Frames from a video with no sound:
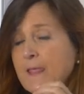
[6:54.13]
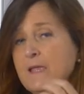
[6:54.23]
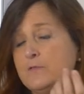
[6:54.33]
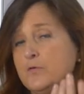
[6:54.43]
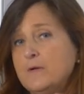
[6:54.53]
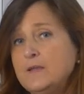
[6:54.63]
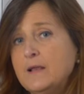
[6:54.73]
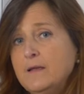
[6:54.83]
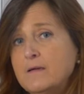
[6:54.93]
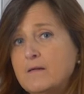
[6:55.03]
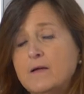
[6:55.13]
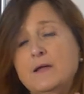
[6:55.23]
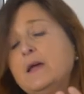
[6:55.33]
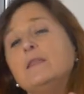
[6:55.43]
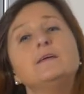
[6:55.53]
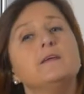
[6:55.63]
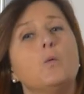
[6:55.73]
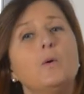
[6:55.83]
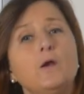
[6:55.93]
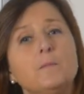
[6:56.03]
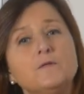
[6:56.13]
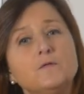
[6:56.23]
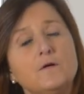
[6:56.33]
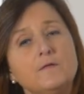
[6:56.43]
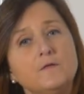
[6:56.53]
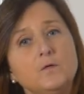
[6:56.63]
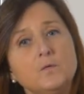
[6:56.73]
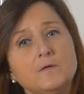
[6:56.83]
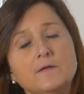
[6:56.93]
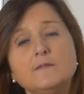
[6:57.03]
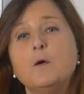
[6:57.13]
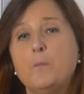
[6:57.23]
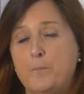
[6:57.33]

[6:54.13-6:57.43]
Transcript: it's already clear that I will observe students